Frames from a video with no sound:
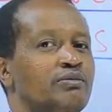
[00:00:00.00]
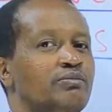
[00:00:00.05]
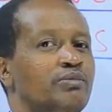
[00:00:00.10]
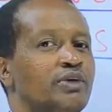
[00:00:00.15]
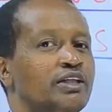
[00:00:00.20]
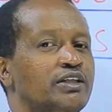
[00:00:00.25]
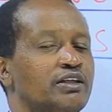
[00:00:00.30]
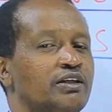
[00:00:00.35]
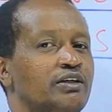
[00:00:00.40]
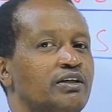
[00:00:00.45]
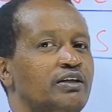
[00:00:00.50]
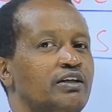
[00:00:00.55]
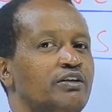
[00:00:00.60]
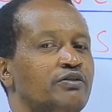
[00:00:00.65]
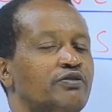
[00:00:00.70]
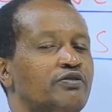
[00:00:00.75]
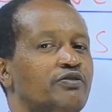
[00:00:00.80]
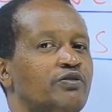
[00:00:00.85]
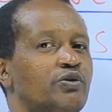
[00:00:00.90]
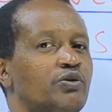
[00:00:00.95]
But
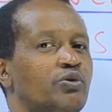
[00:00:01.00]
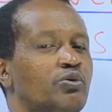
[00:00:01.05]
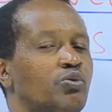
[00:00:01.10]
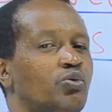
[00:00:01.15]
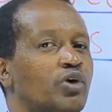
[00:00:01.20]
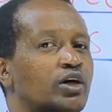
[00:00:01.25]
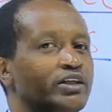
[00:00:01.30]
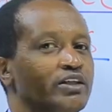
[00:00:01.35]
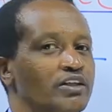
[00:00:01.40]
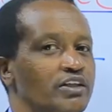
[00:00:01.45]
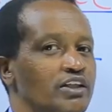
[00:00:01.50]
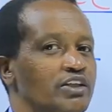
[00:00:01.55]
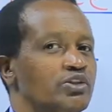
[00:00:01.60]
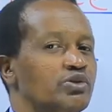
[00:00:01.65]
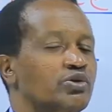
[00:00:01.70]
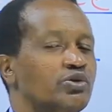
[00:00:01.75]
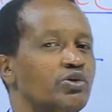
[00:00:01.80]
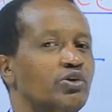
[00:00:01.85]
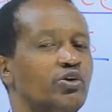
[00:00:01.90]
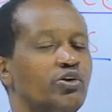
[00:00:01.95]
if for one
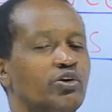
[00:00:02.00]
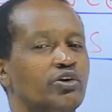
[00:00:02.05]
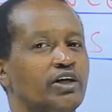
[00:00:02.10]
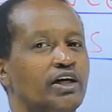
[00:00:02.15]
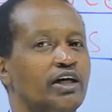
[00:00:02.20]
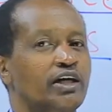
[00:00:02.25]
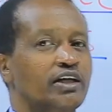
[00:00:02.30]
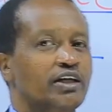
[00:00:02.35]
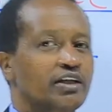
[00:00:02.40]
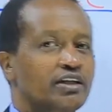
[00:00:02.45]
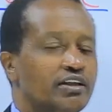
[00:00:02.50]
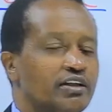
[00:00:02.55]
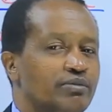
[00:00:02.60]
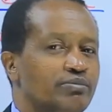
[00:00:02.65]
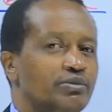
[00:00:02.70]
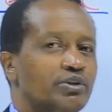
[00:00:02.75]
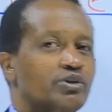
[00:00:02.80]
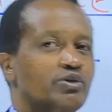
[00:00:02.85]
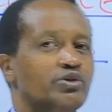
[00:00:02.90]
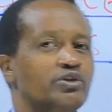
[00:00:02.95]
reason or another,
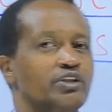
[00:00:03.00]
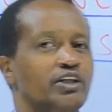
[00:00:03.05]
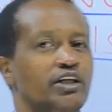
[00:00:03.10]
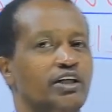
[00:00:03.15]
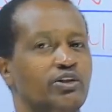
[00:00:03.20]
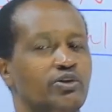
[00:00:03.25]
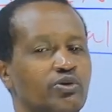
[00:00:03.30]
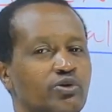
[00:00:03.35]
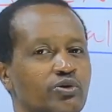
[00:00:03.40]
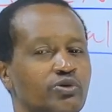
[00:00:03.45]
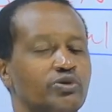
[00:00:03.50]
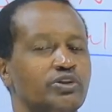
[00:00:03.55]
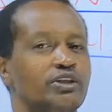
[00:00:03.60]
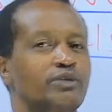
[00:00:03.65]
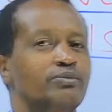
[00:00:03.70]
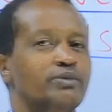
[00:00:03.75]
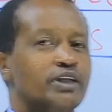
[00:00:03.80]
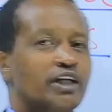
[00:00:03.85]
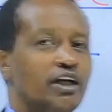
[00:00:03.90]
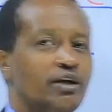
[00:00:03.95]
because I know
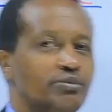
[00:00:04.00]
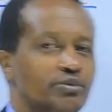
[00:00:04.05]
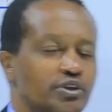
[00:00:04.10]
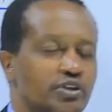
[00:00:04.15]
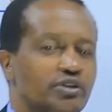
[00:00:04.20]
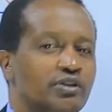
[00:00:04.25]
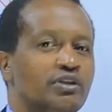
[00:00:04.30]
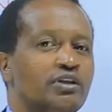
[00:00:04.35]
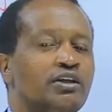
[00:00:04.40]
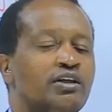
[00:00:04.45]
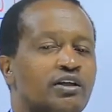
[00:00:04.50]
sometimes